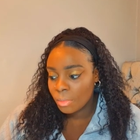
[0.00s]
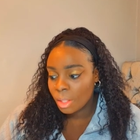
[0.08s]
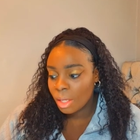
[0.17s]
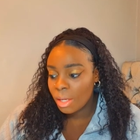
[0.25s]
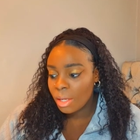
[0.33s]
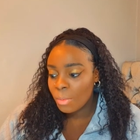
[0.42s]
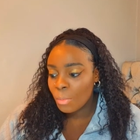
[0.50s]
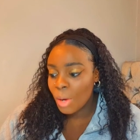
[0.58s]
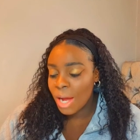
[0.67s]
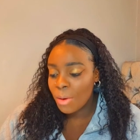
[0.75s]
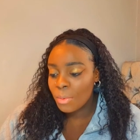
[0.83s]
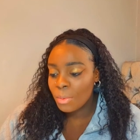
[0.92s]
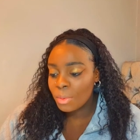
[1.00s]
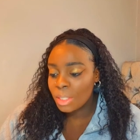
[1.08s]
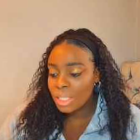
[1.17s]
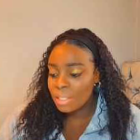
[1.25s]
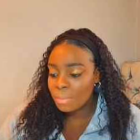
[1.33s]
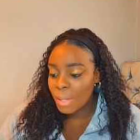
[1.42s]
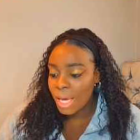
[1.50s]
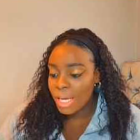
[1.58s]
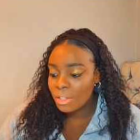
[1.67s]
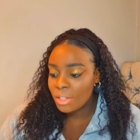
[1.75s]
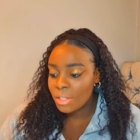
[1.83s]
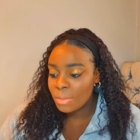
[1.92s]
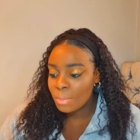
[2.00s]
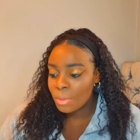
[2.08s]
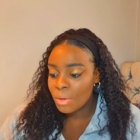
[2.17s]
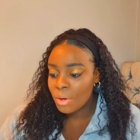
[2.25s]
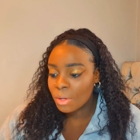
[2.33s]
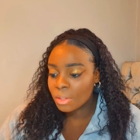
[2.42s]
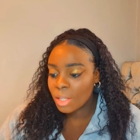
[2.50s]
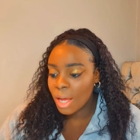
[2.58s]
Why are all these pages blocked?